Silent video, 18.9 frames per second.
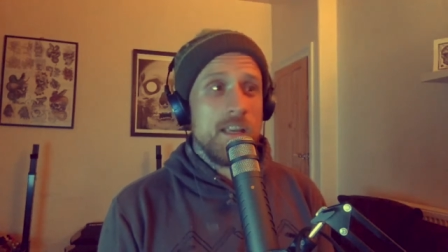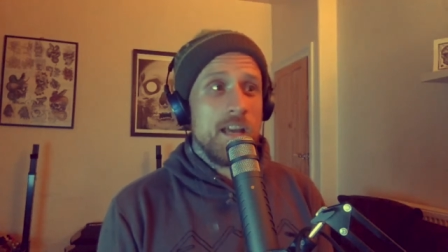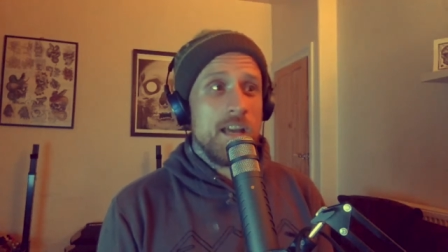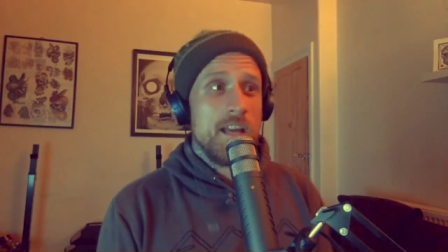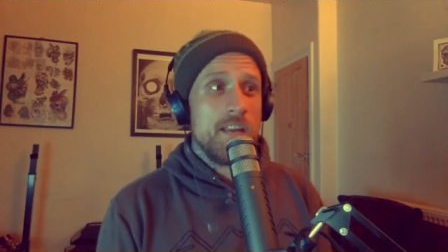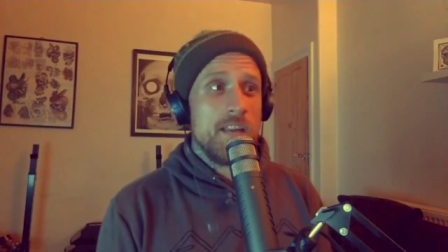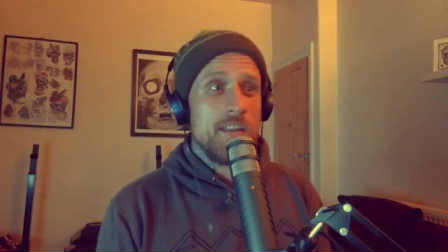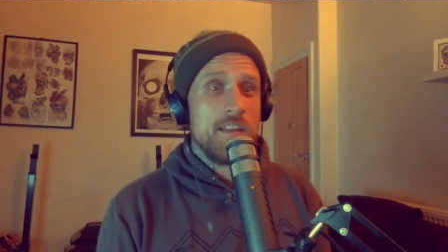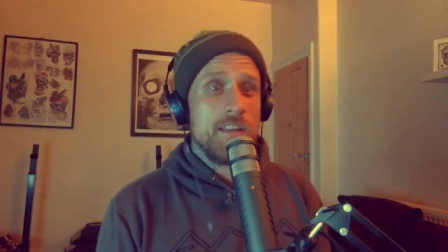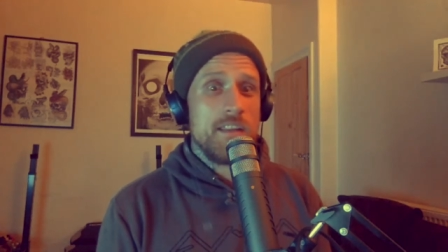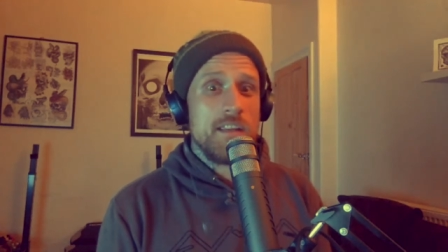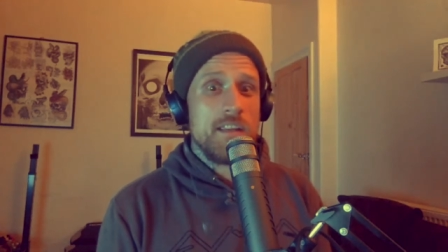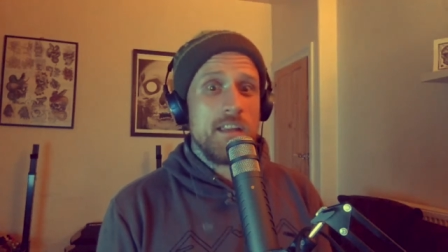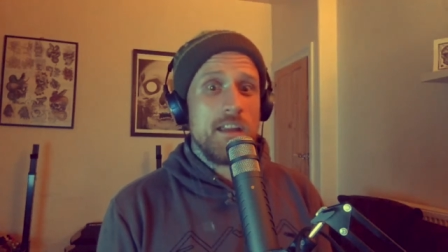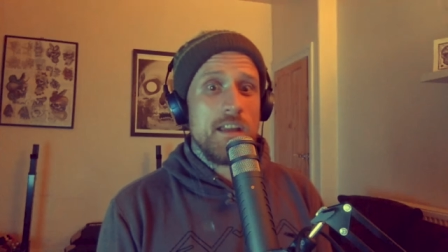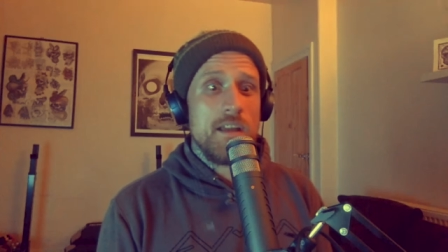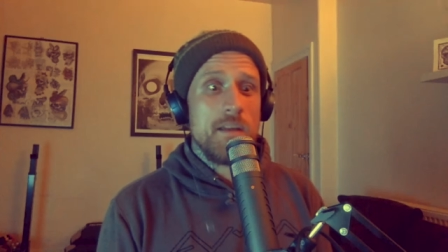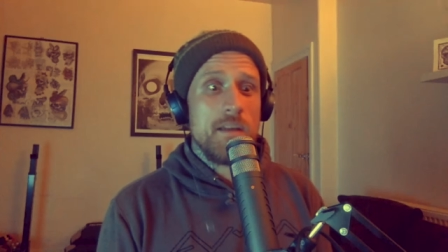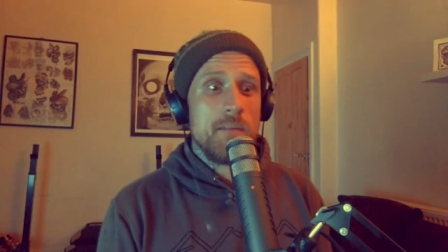And I think
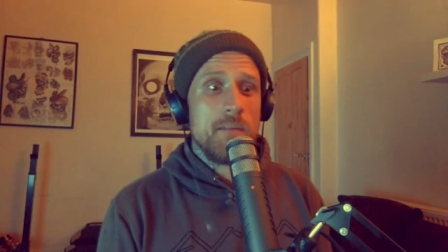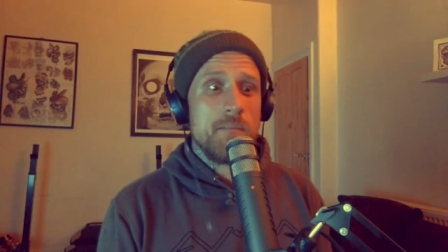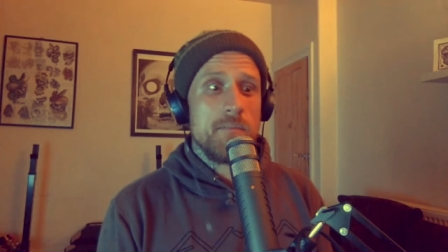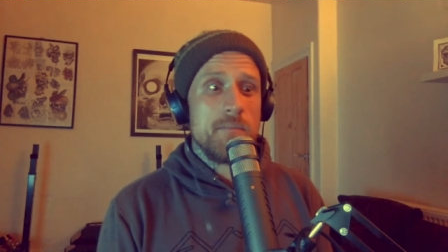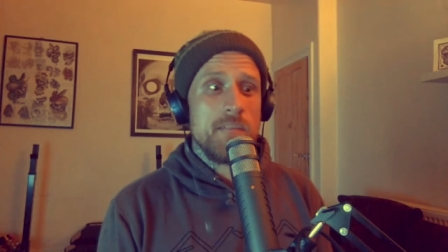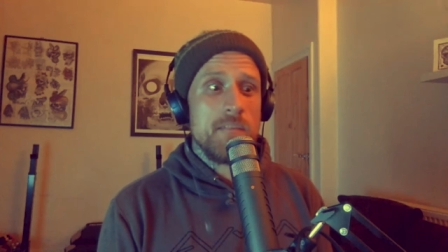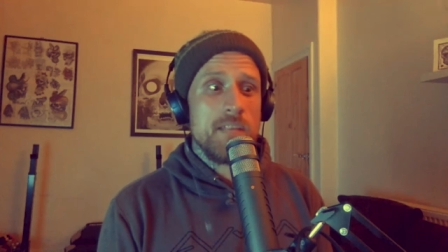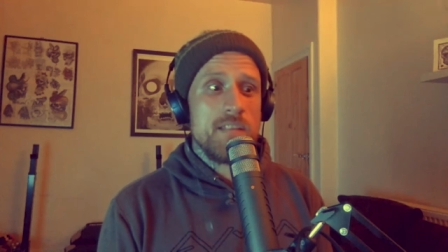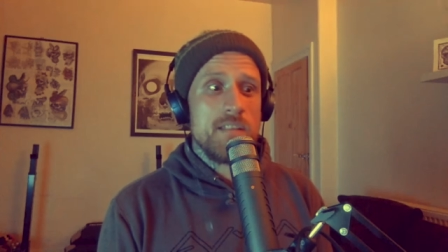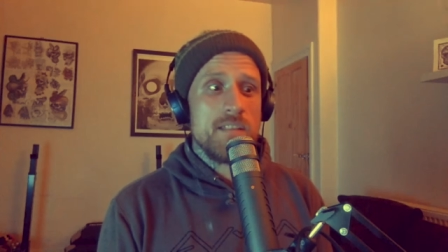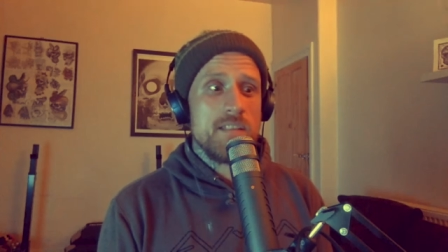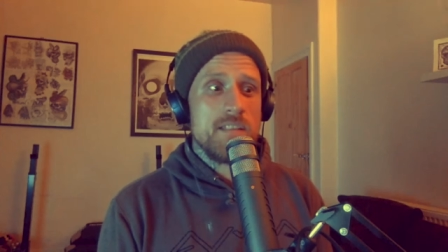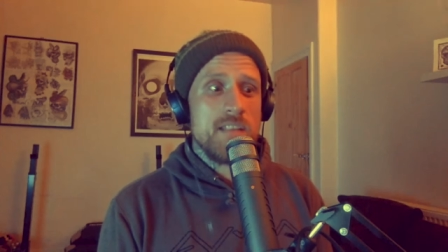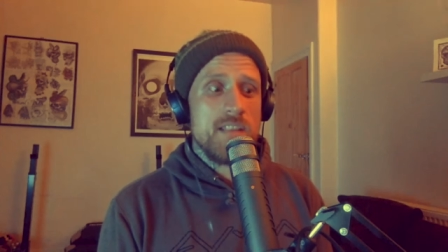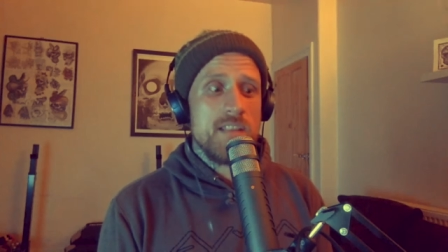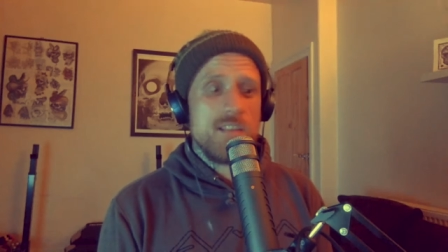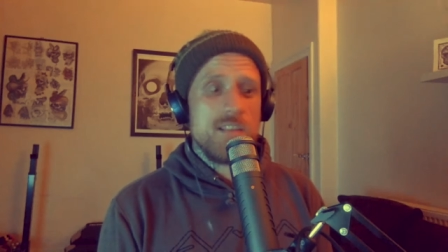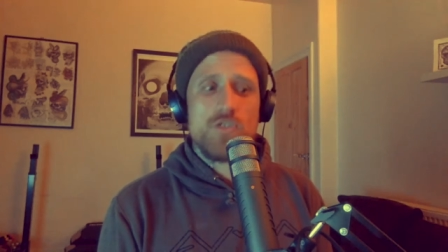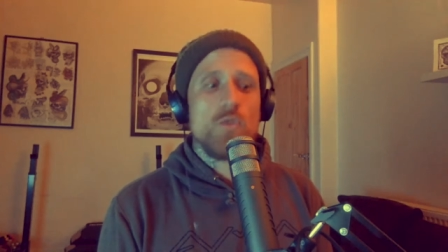that's
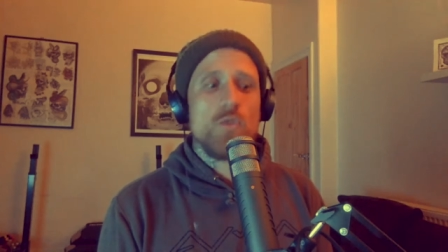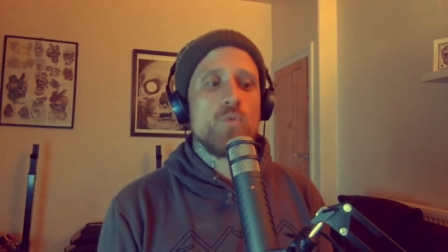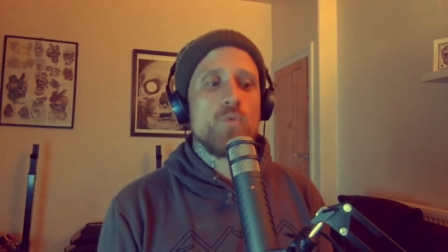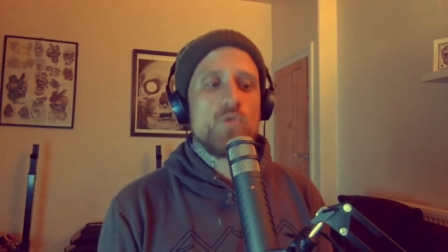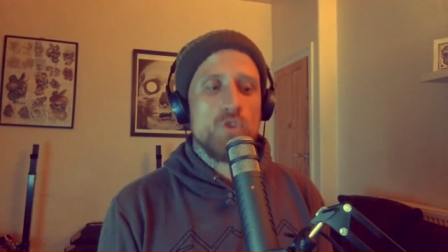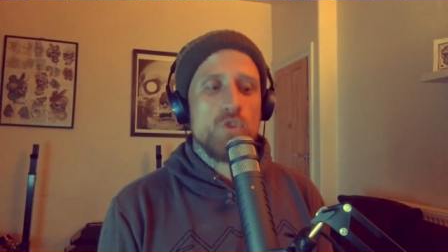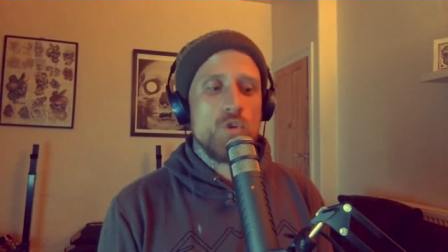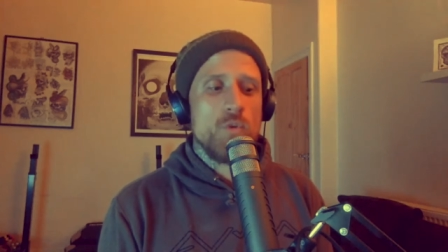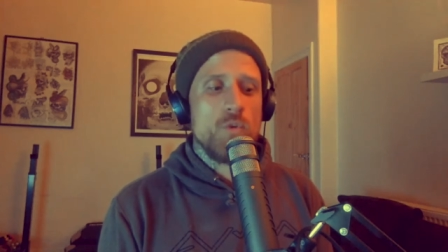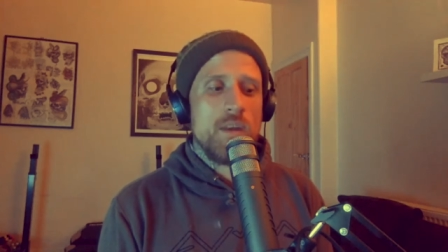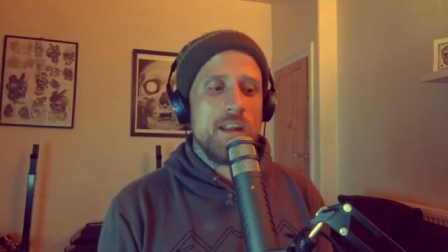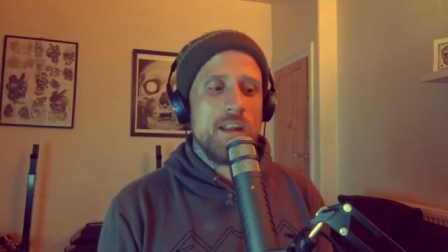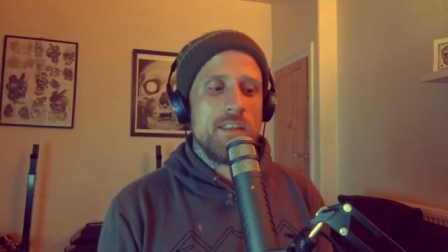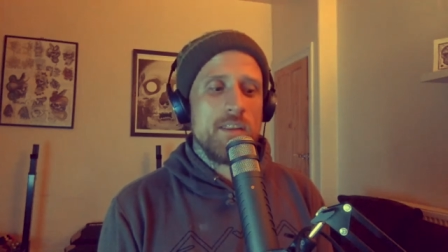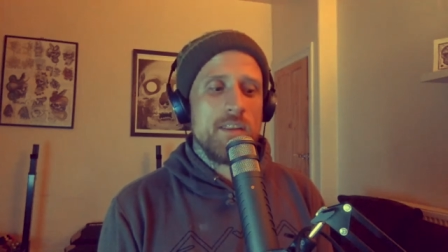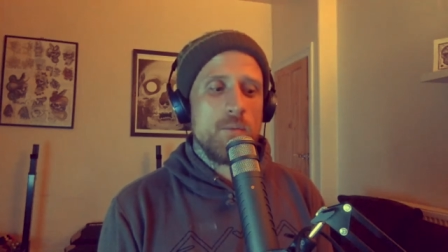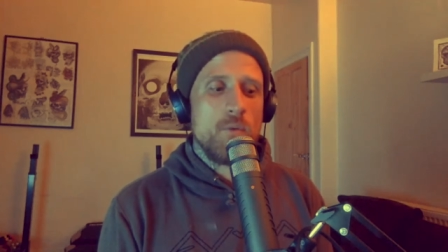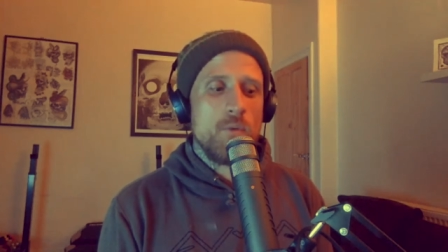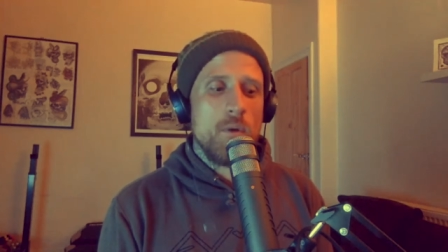so true. And I
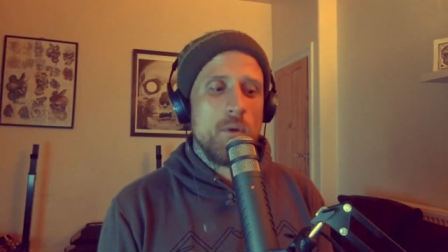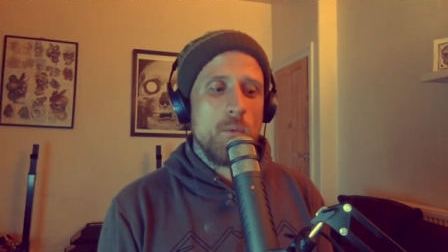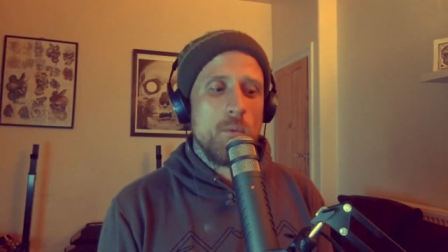think what